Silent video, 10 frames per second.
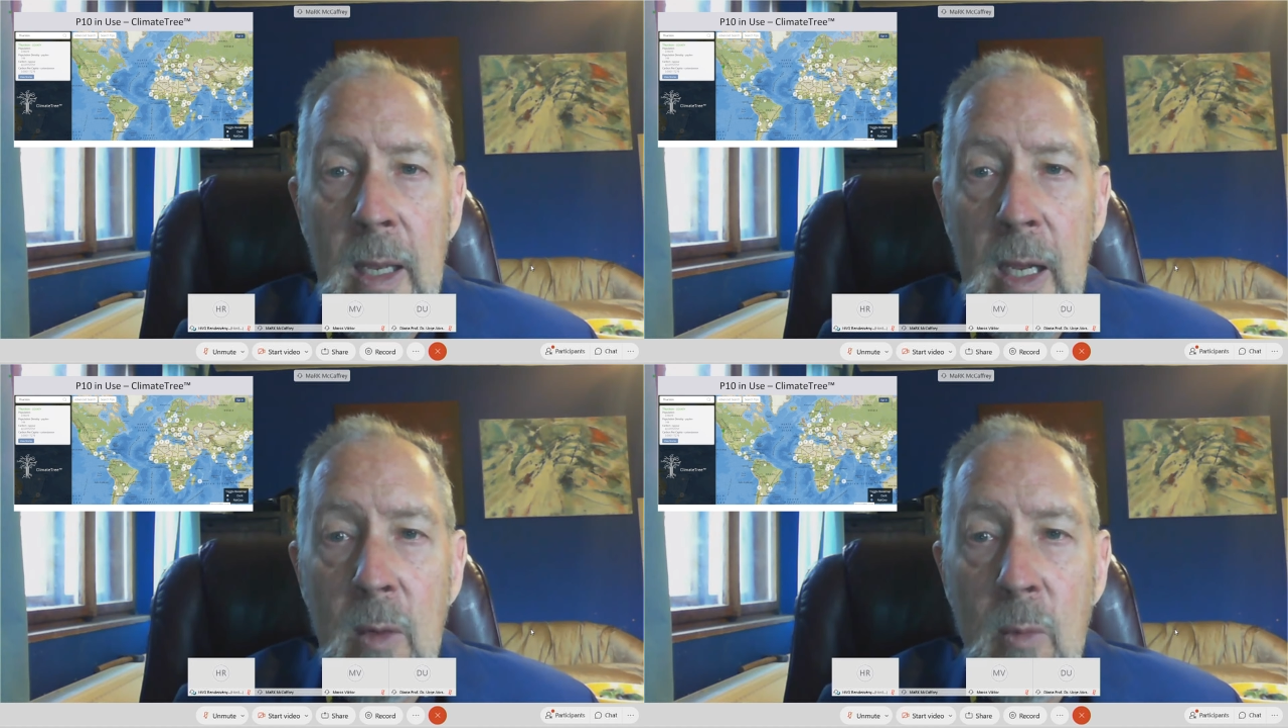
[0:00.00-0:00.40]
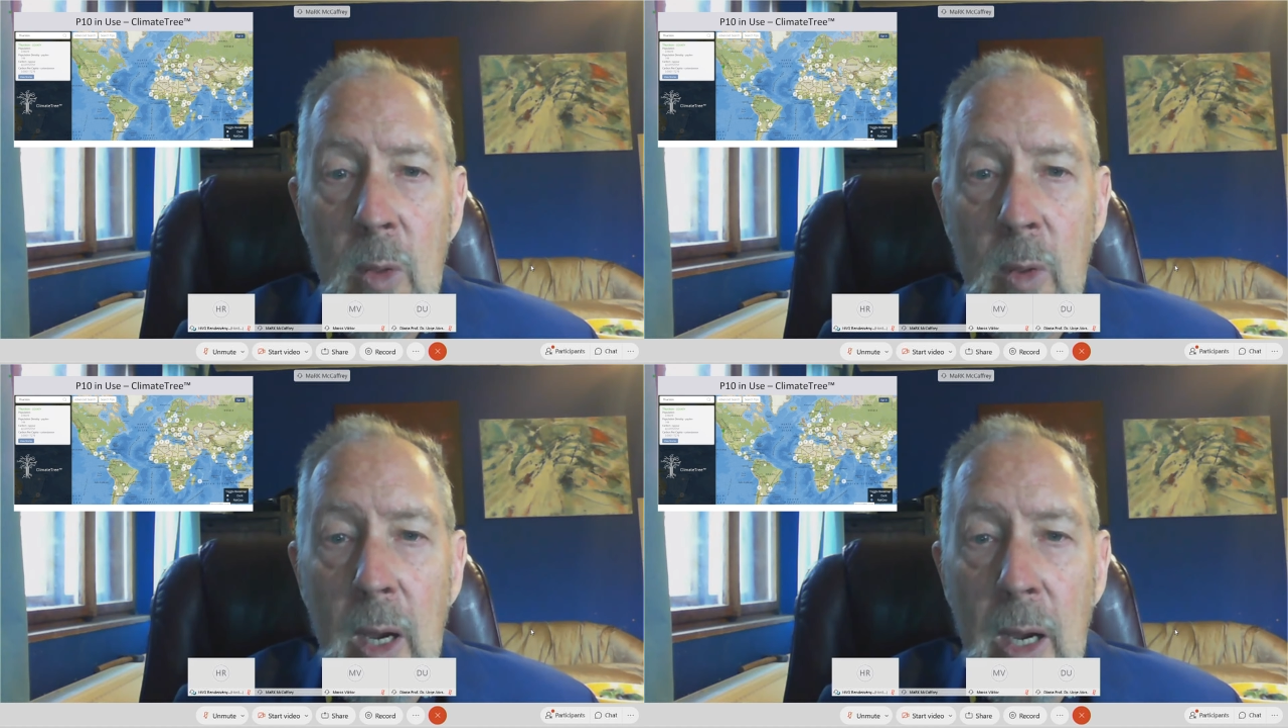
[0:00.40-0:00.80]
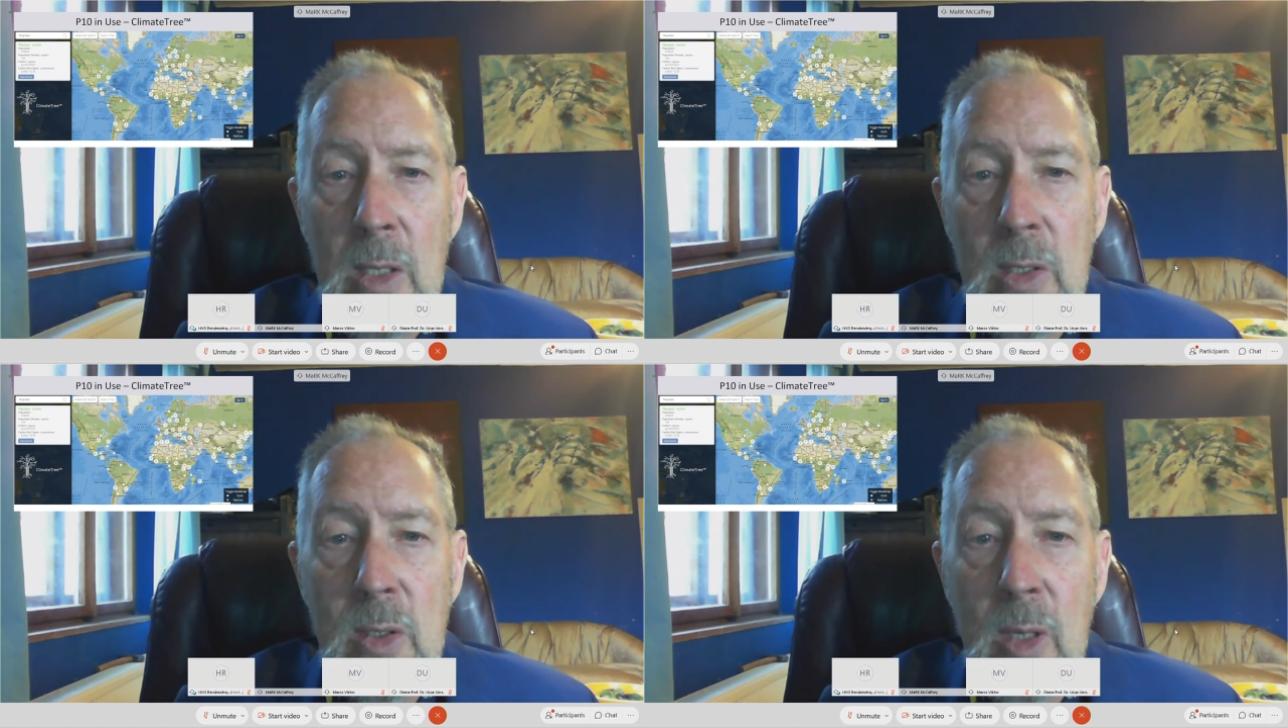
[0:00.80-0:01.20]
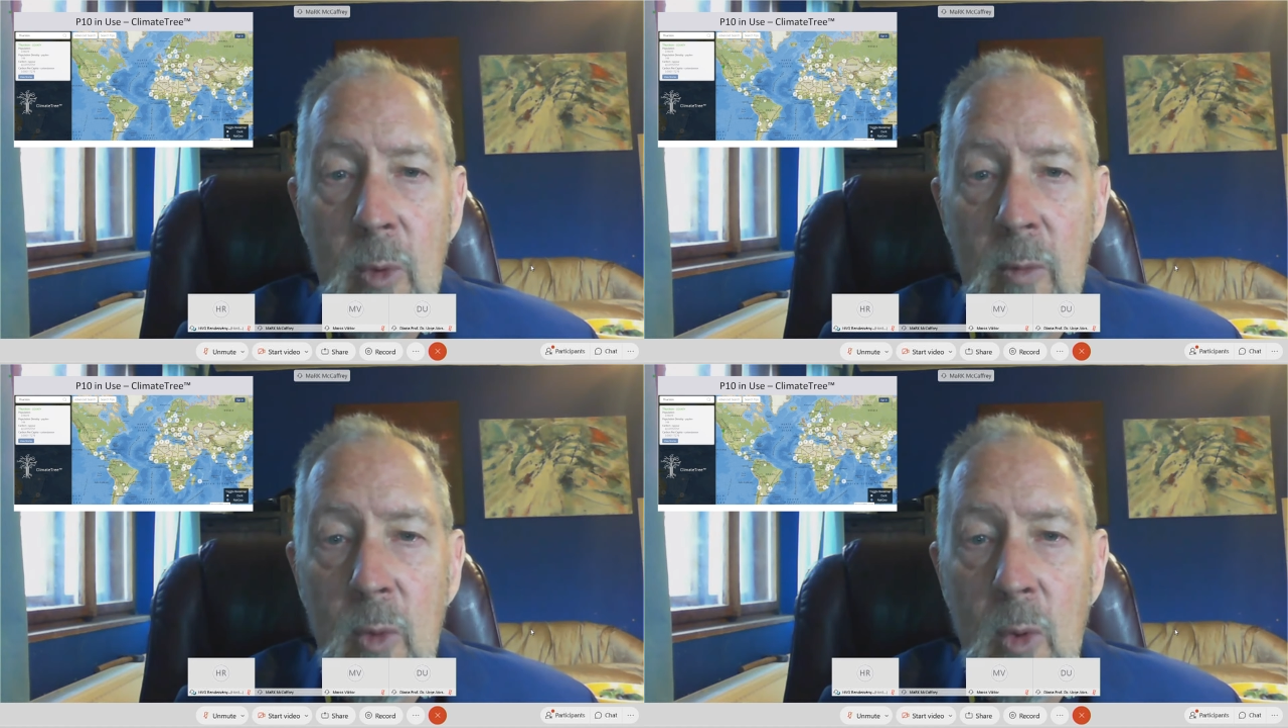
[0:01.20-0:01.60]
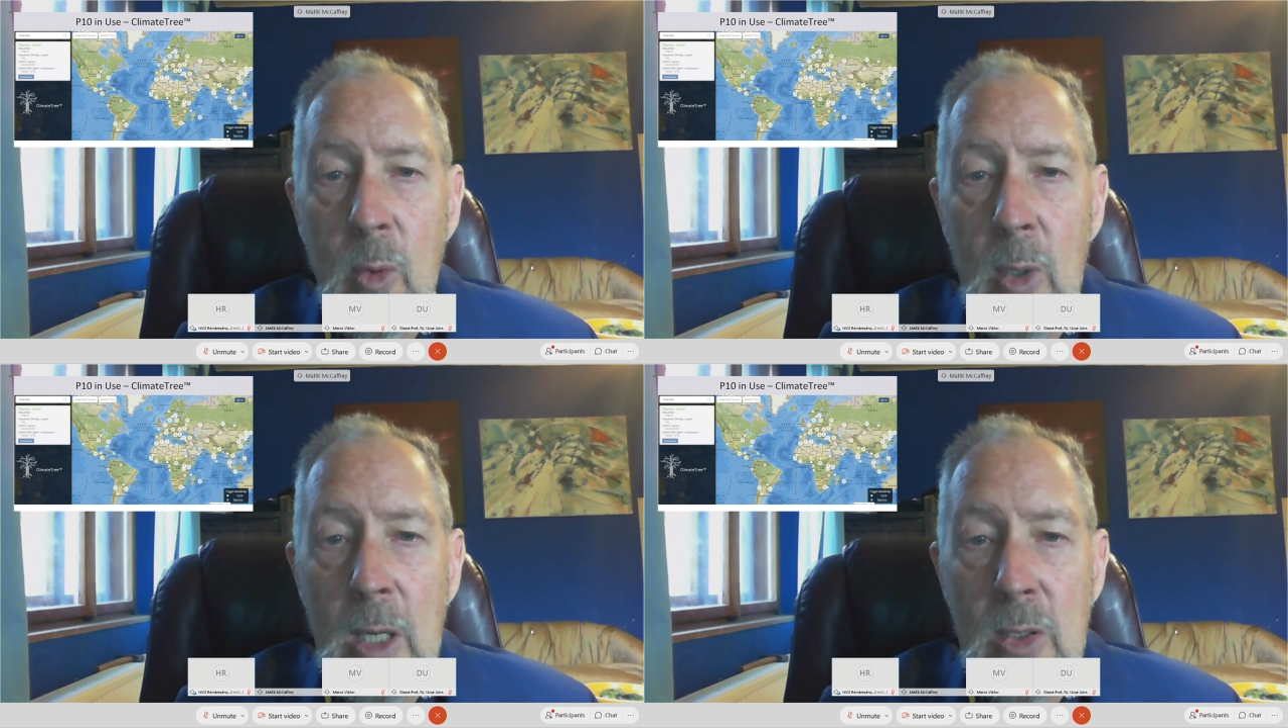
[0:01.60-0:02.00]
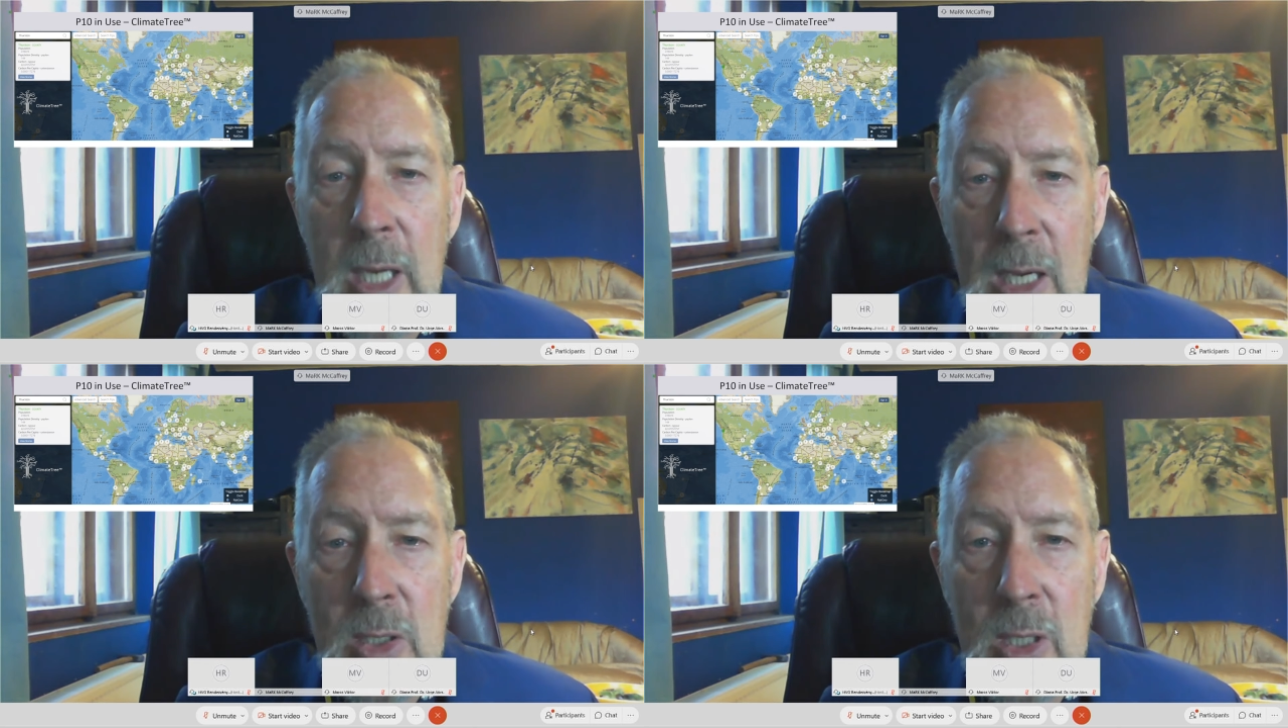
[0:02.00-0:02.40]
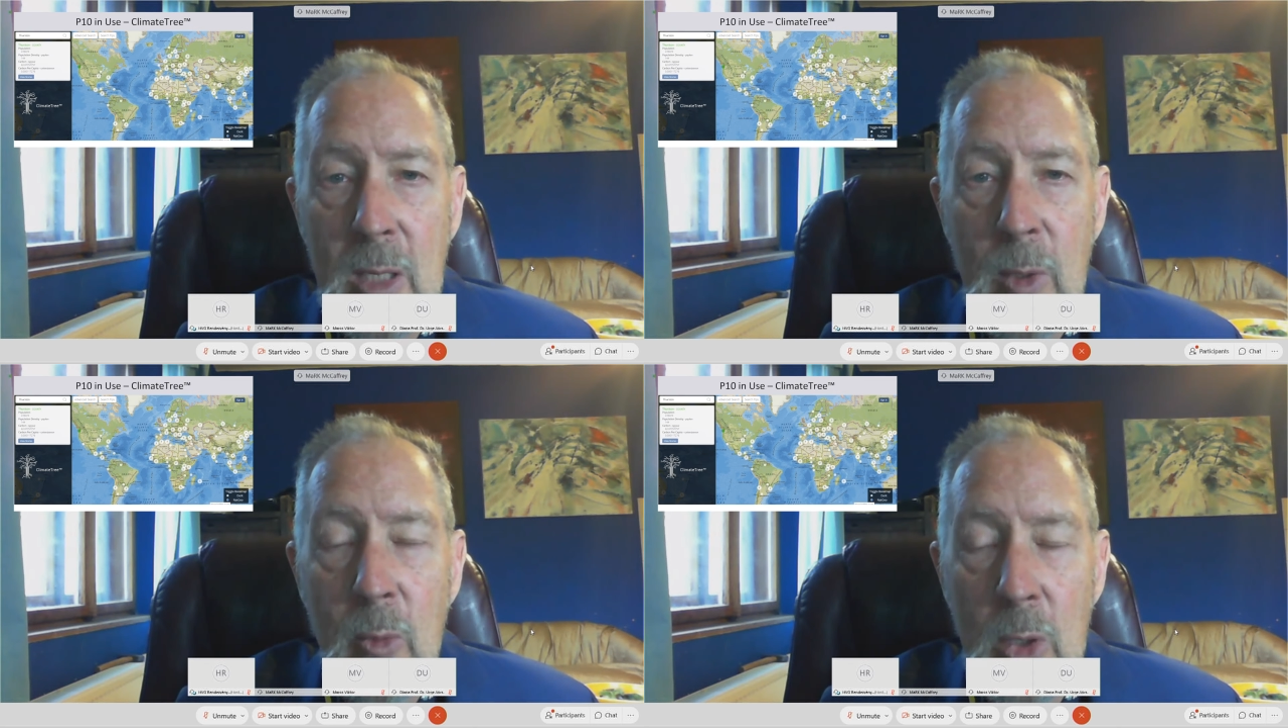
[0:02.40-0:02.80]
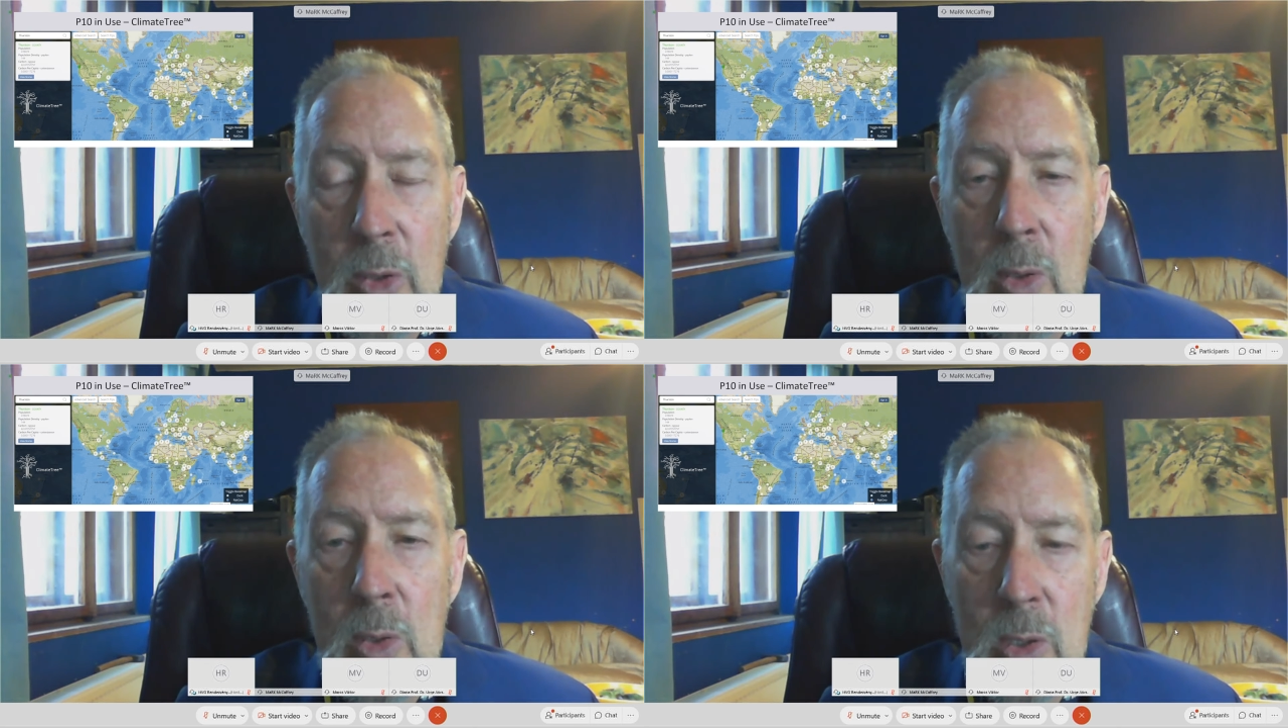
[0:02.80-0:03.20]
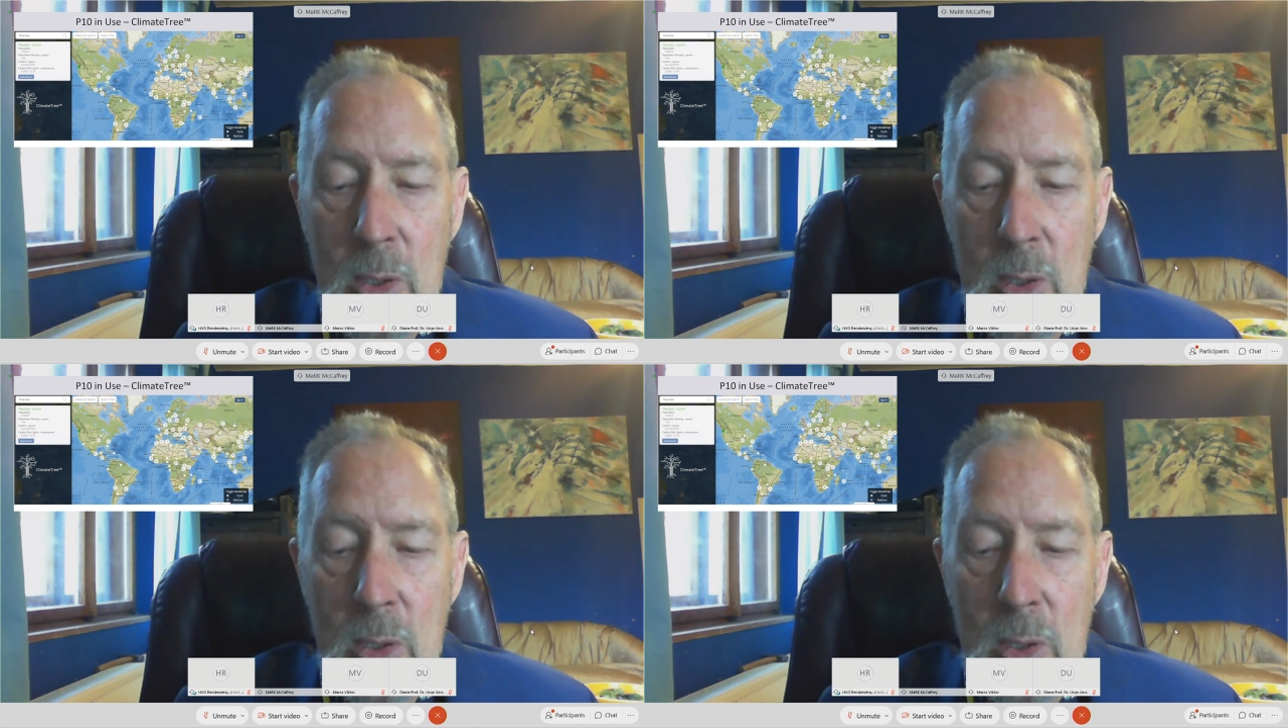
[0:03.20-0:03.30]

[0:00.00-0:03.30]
and where the highest number of greenhouse gases can be reduced,